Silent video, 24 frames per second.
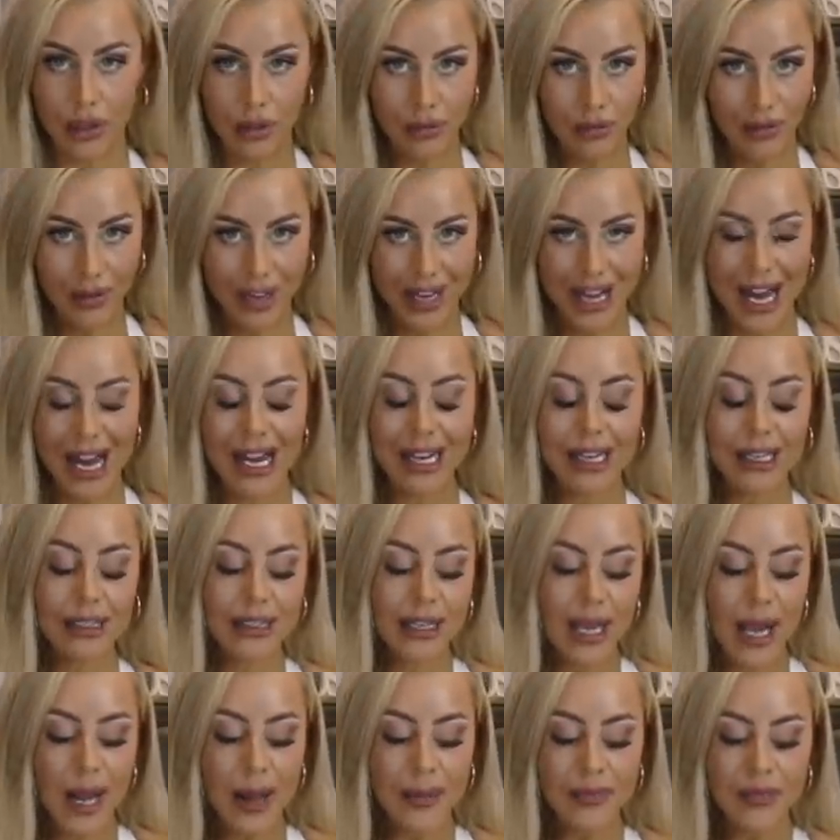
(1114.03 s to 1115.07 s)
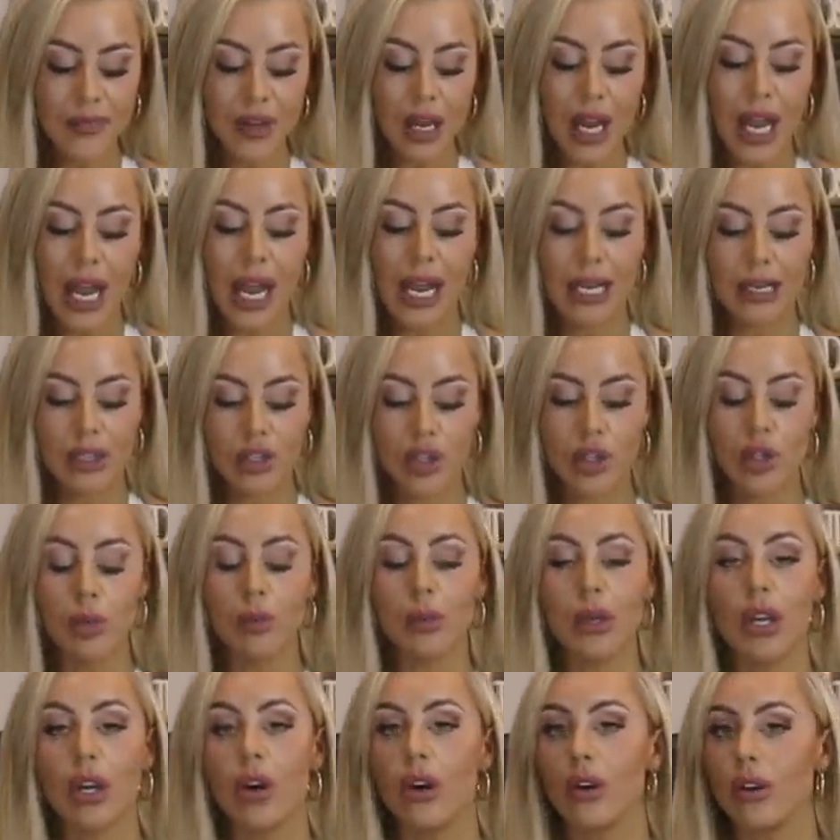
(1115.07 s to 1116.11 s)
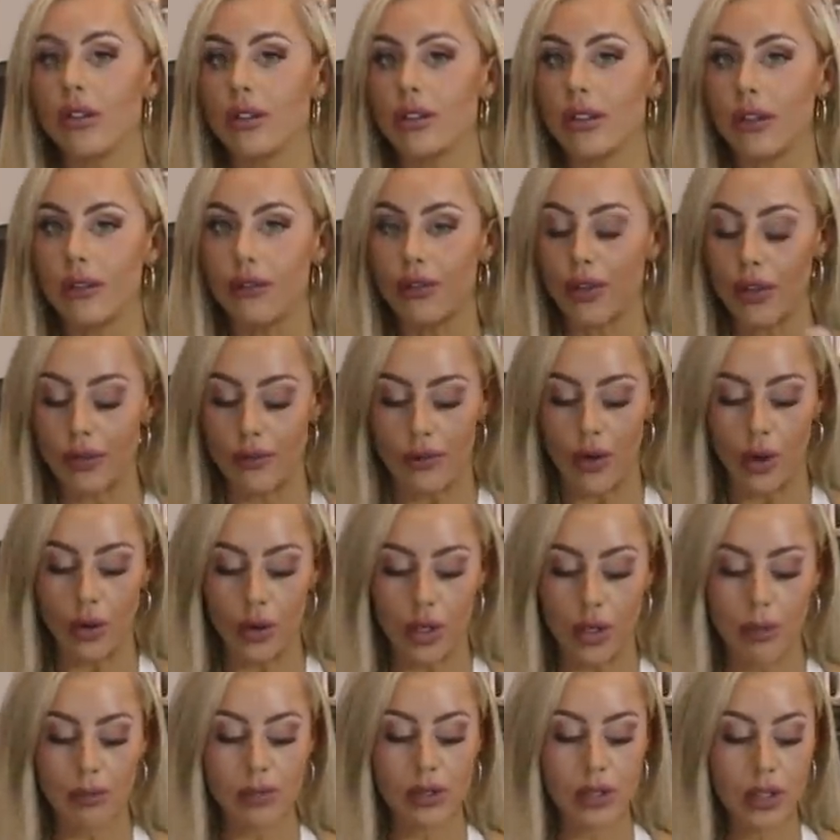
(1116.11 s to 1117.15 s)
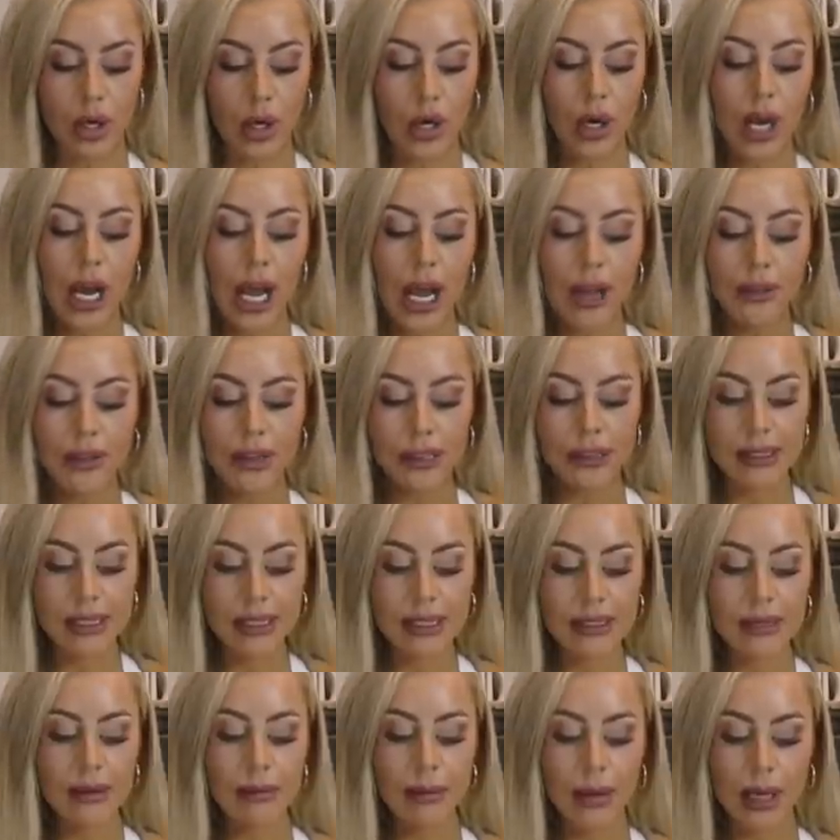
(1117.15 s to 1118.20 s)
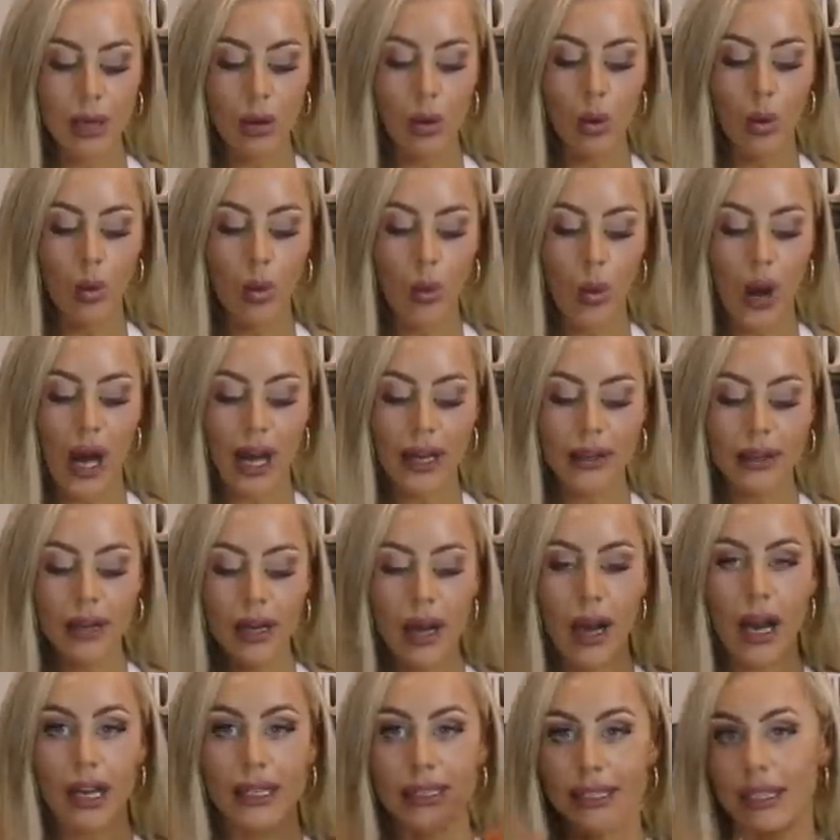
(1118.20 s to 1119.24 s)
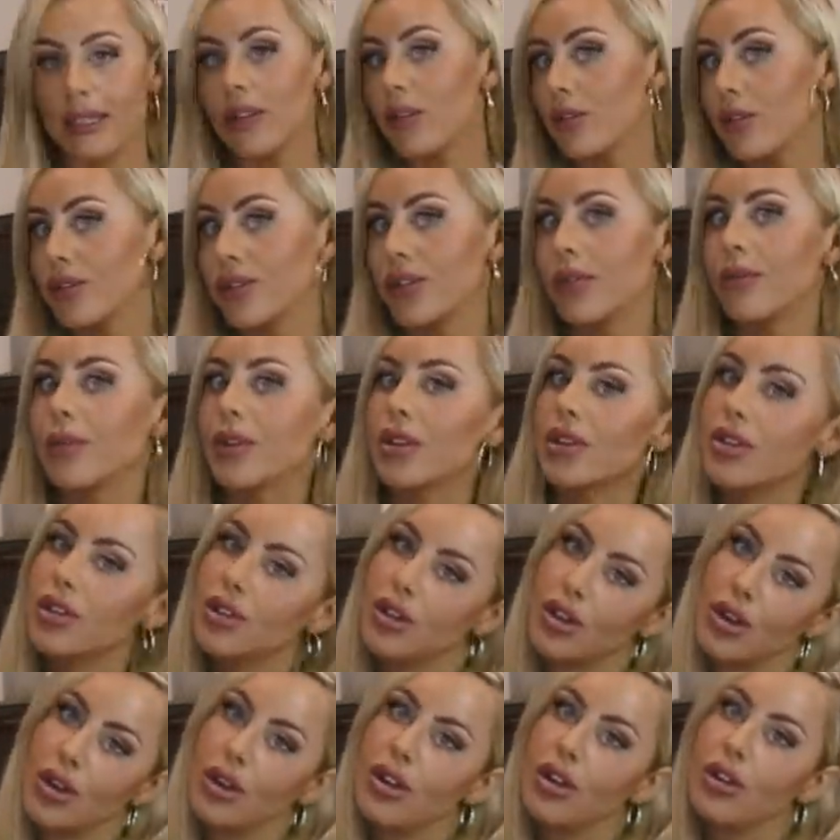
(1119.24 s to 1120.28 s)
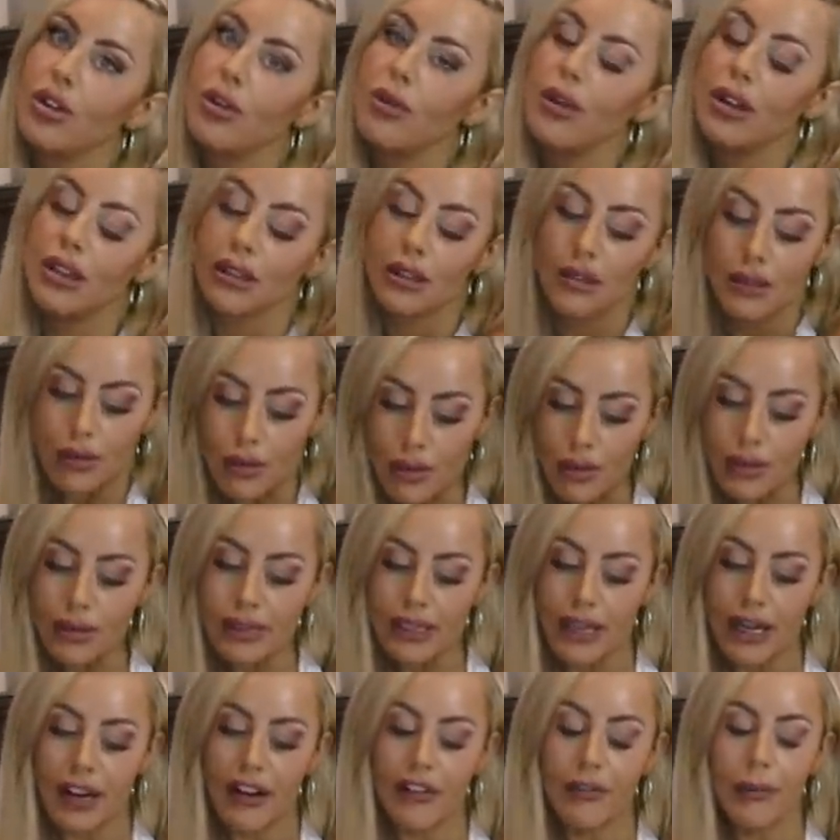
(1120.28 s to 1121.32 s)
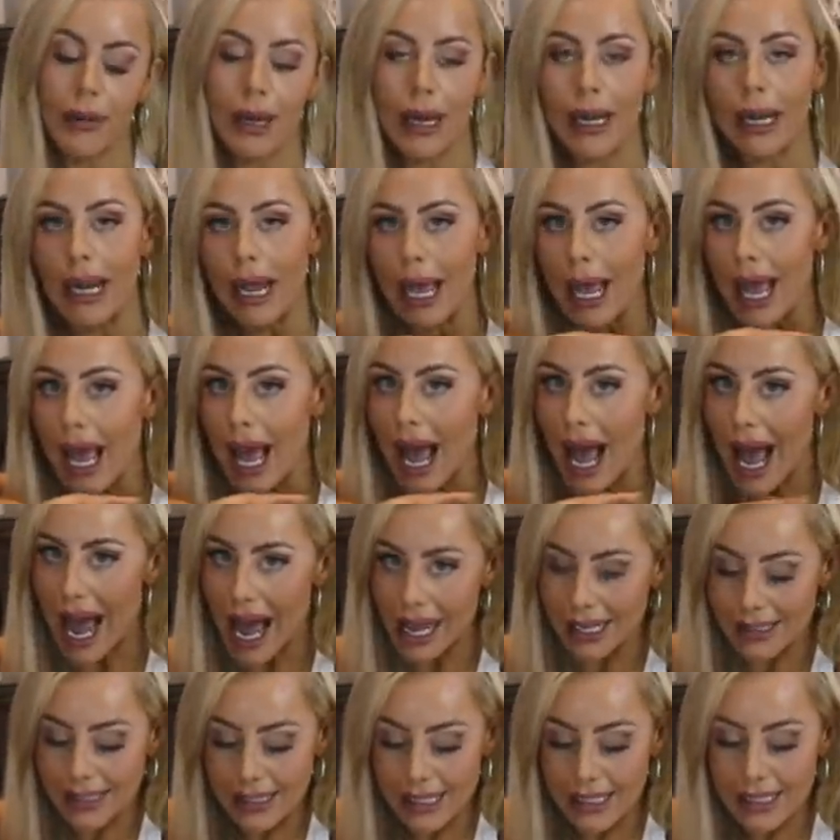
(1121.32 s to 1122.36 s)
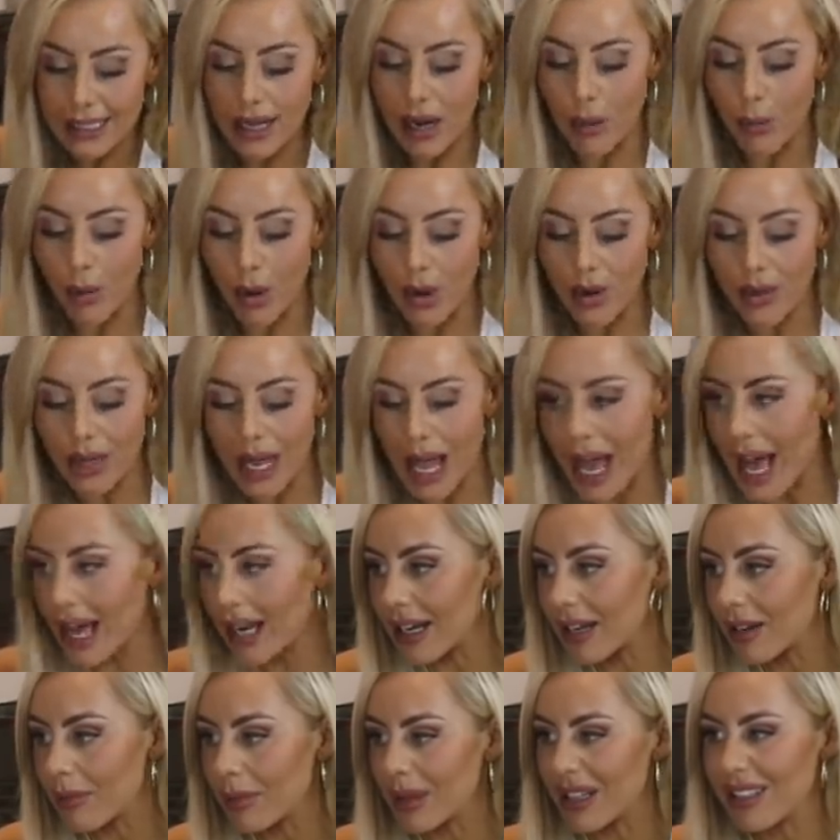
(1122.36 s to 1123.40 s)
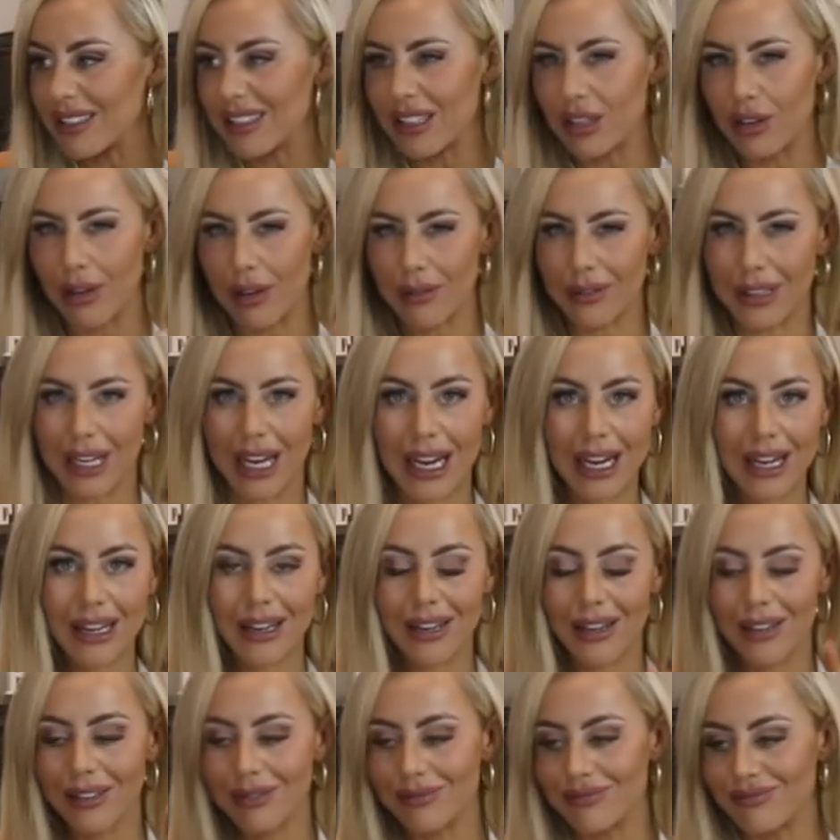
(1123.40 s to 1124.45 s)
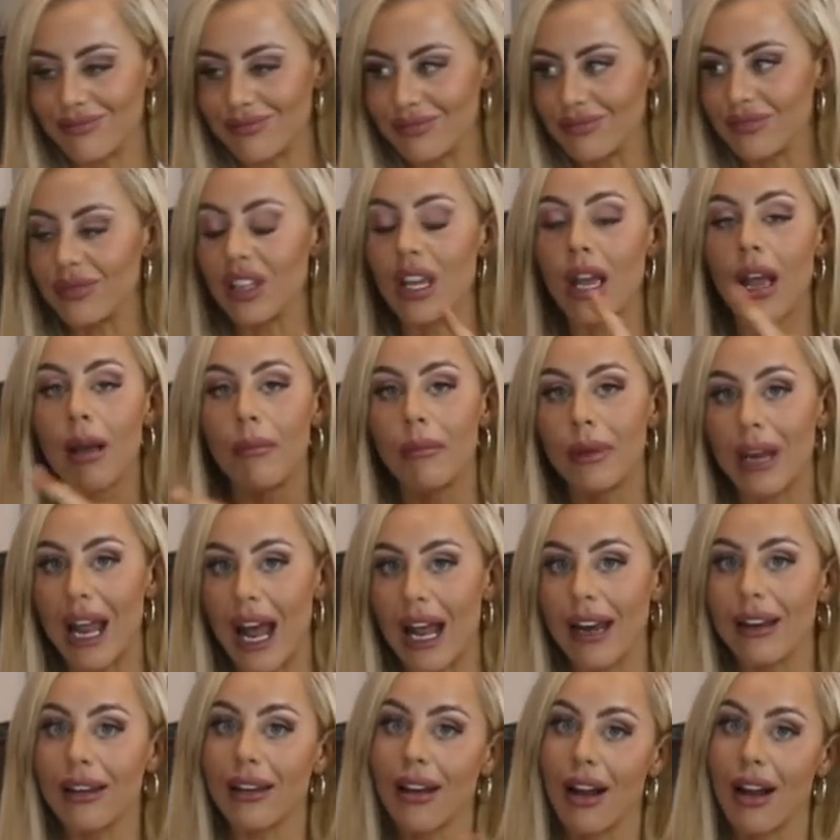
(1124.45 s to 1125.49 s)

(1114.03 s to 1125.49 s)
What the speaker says: you've reheated them, and two, because of the volume. So this is meal one. I did also want to show you a sauce that I've been adding. I won't add it because then you have to heat it, but add it